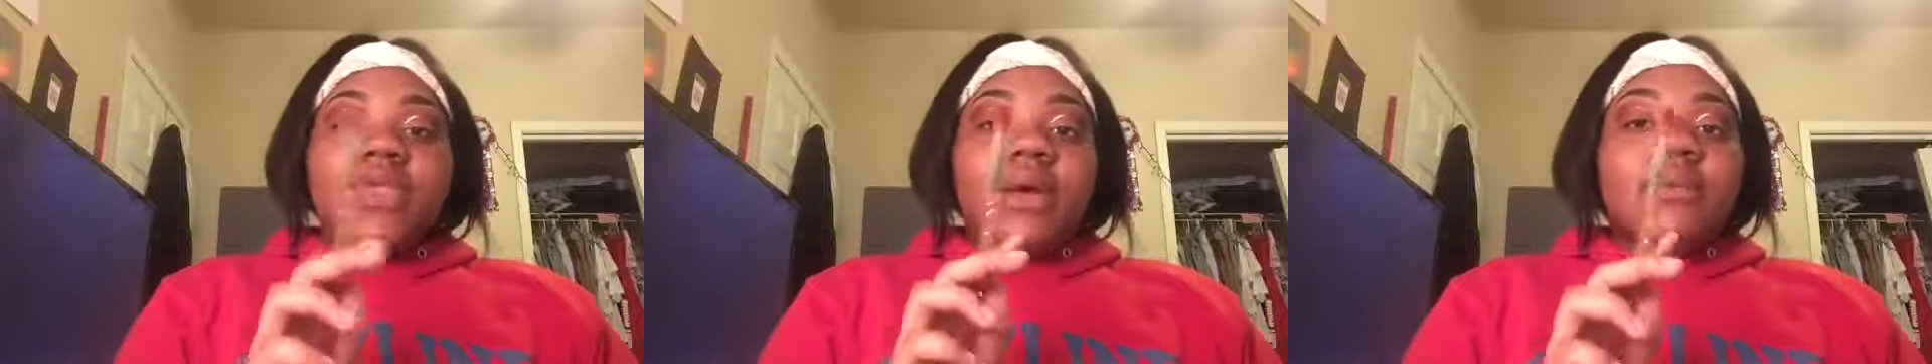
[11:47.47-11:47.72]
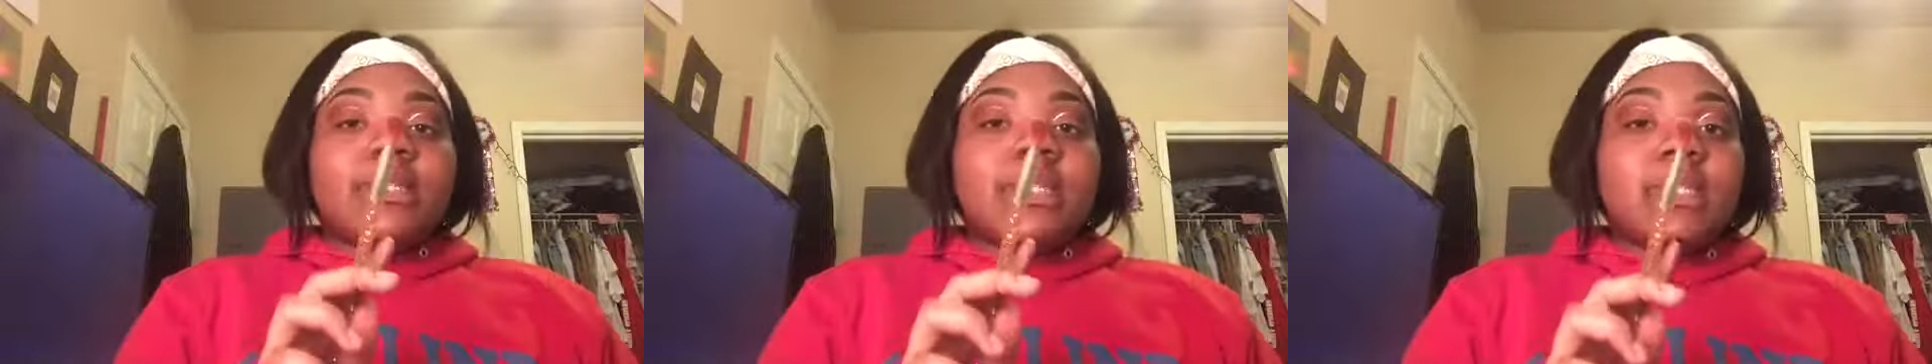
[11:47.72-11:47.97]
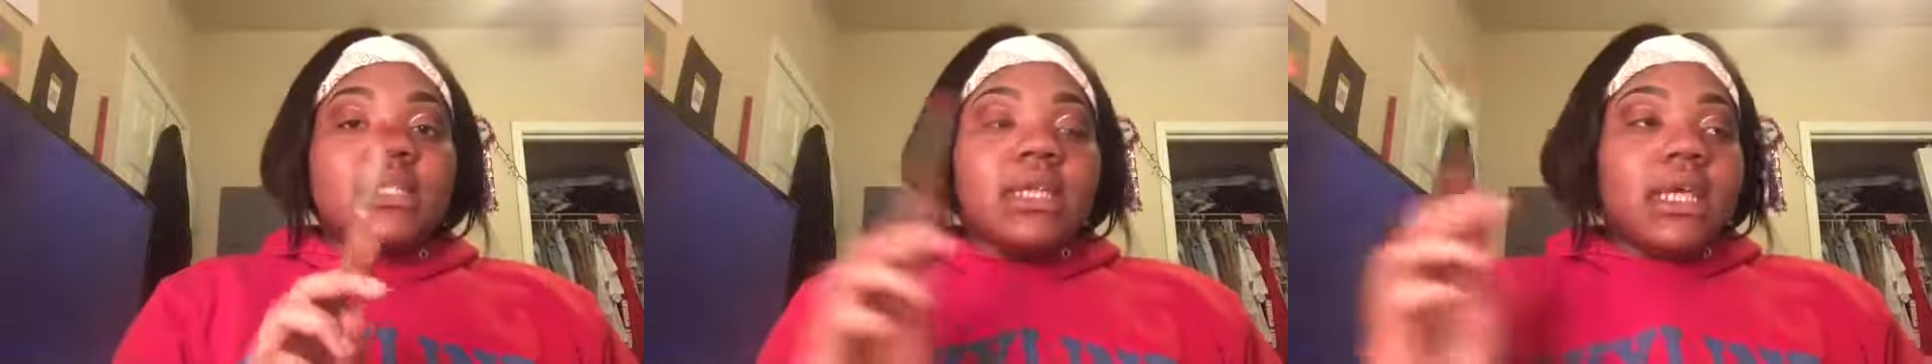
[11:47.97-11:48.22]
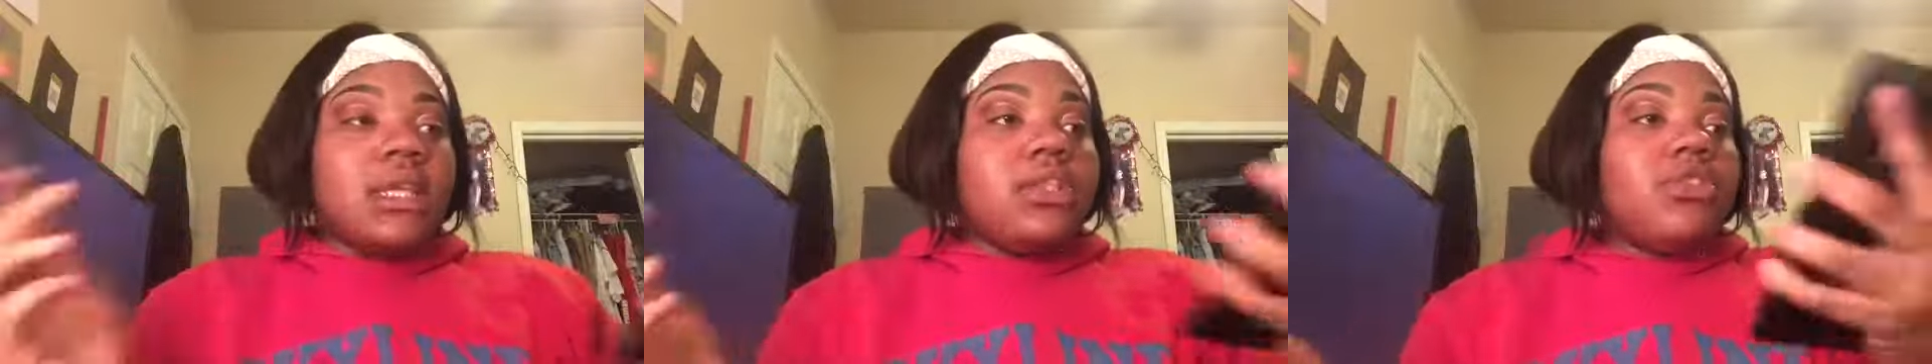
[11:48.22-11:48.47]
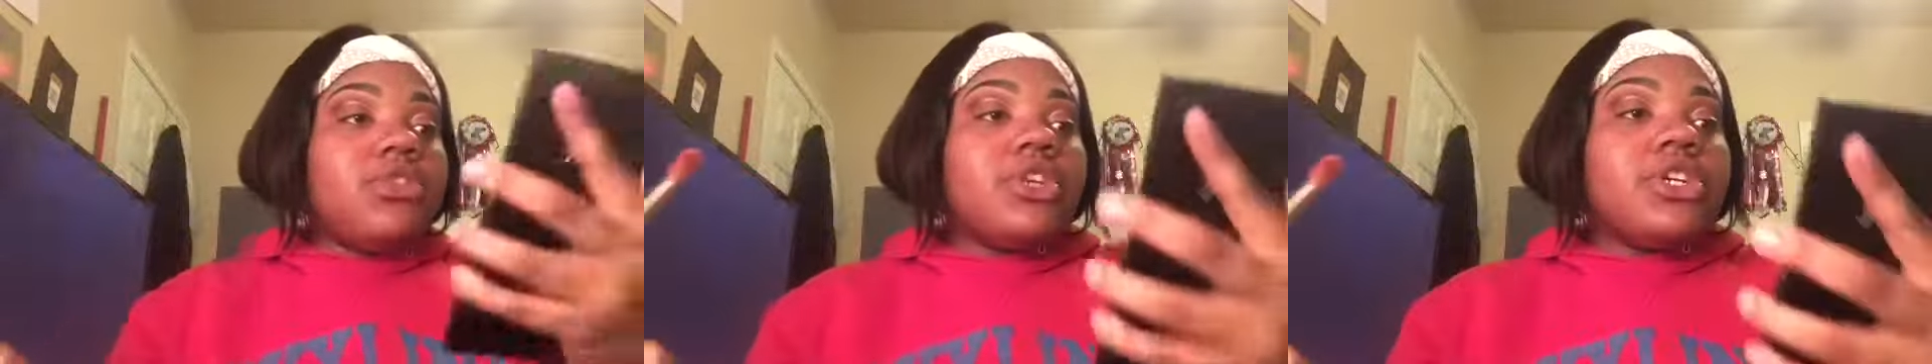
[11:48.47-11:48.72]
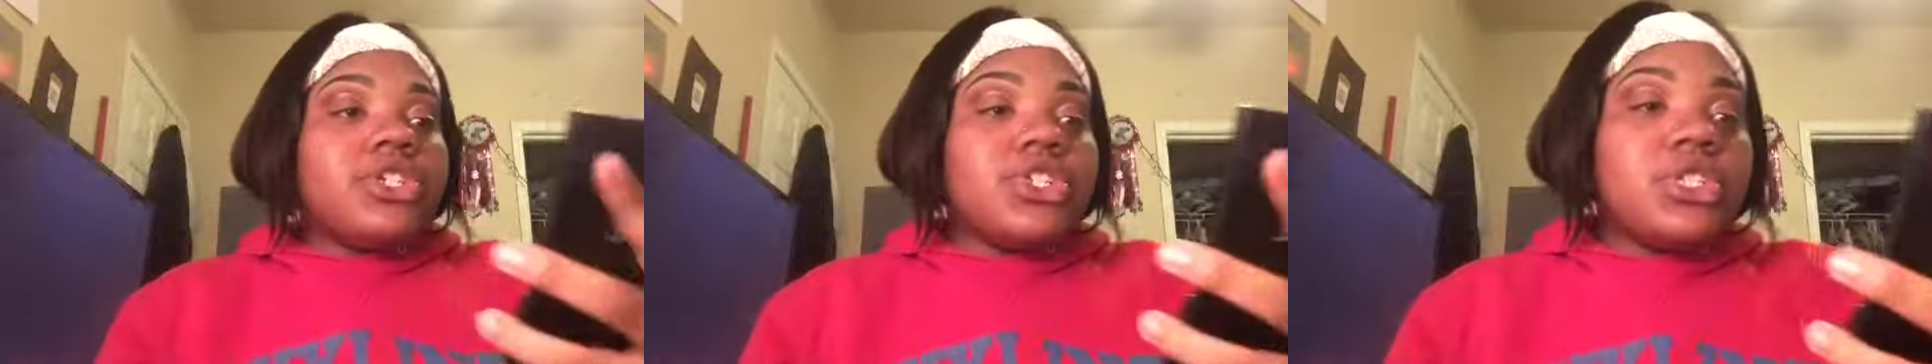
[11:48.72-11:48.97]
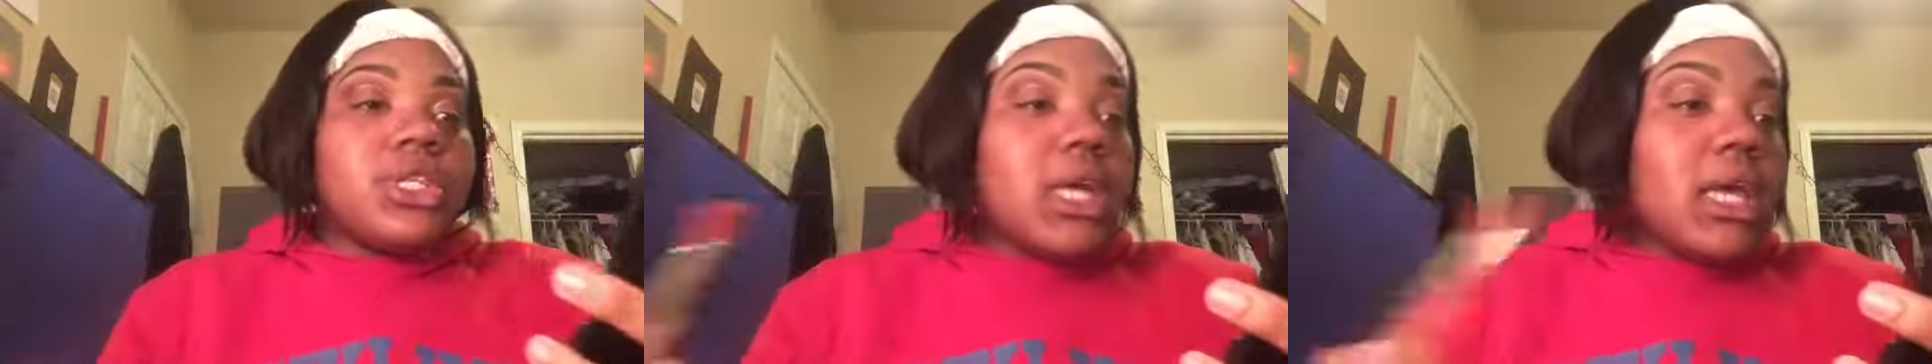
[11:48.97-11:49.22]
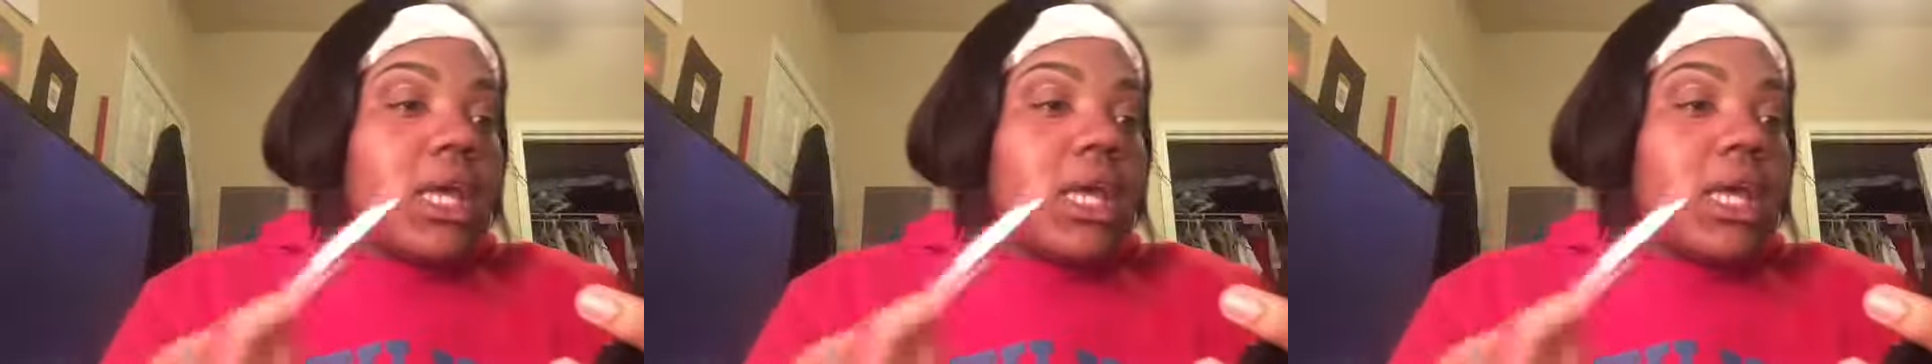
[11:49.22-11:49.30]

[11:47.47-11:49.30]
I'm gonna take the Candy Crush,